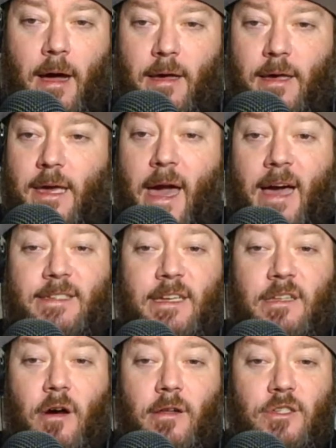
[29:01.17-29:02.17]
he has
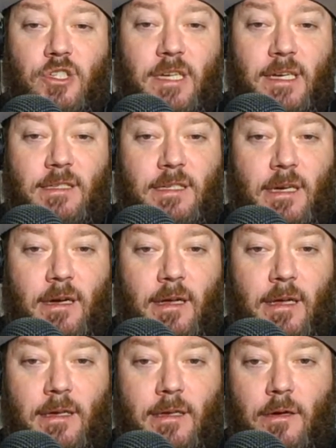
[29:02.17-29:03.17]
acknowledged it.
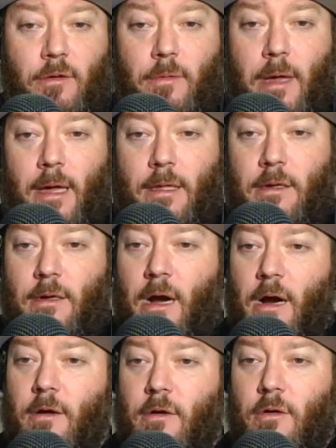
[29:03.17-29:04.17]
The
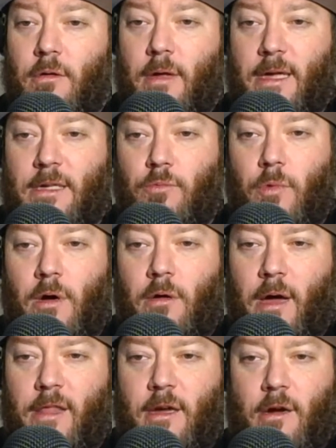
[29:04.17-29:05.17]
article as well,
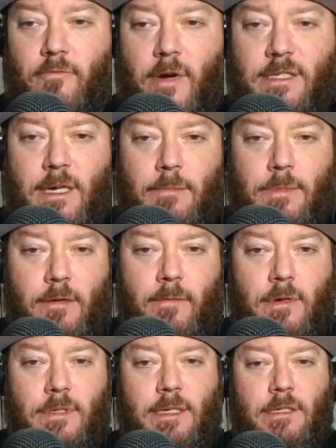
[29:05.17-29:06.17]
I think on Wrestling
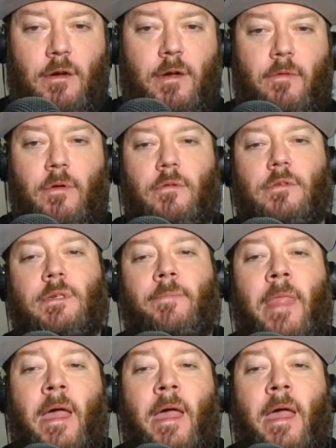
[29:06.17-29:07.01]
Observer, says Cody Rhodes